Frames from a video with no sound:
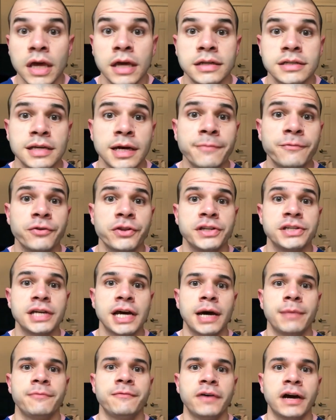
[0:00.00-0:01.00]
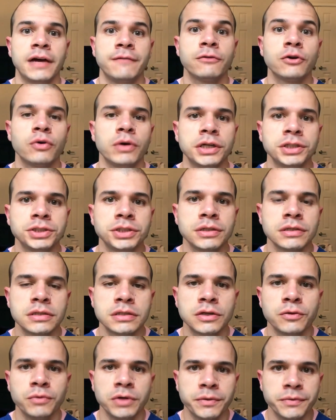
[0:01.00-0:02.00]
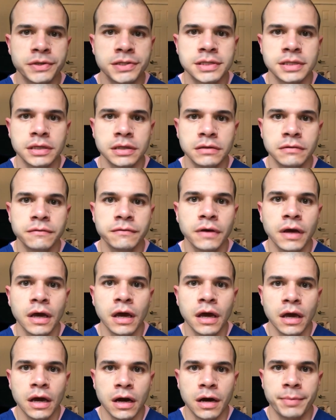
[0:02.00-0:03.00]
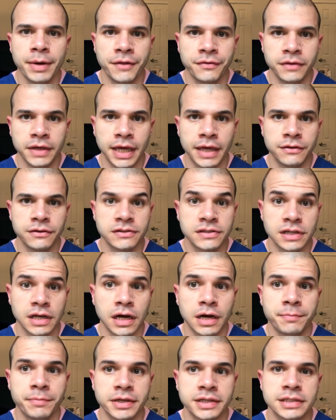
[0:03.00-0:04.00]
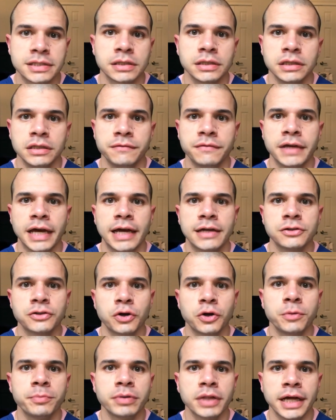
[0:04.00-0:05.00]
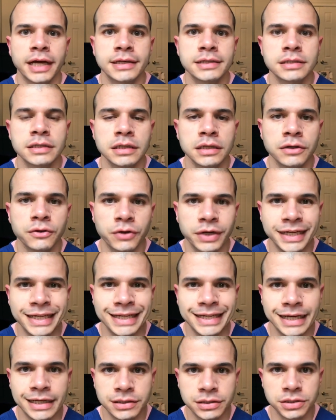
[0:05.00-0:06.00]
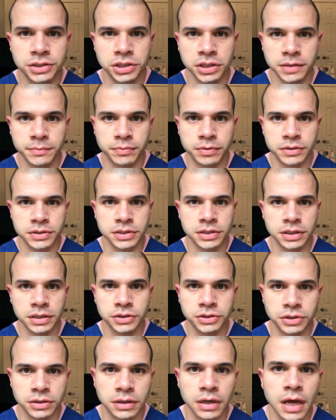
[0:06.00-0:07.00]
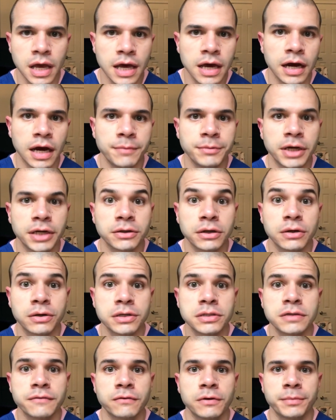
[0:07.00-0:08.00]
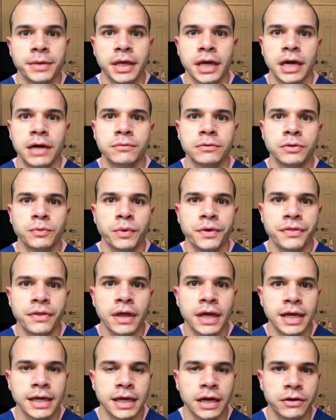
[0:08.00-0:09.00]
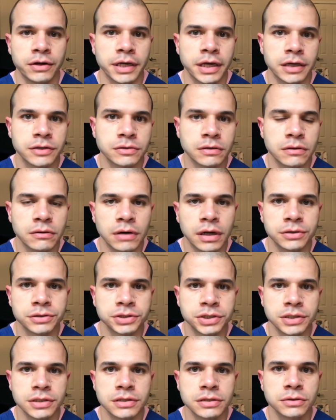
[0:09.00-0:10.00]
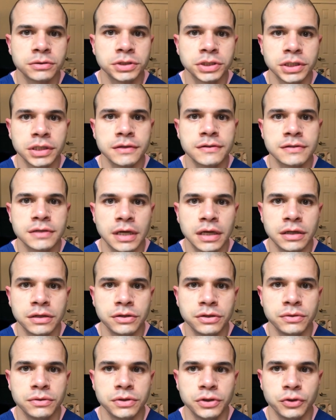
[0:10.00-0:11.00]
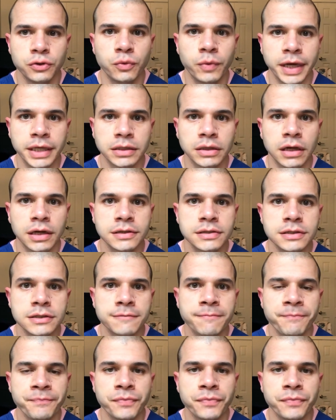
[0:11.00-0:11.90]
Time for the top 5 questions that we receive about the endoscopic sleeve gastroplasty, or ESG procedure. I'm Dr. Christopher McGowan with Carey Gastroenterology Associates and New You Weight Loss.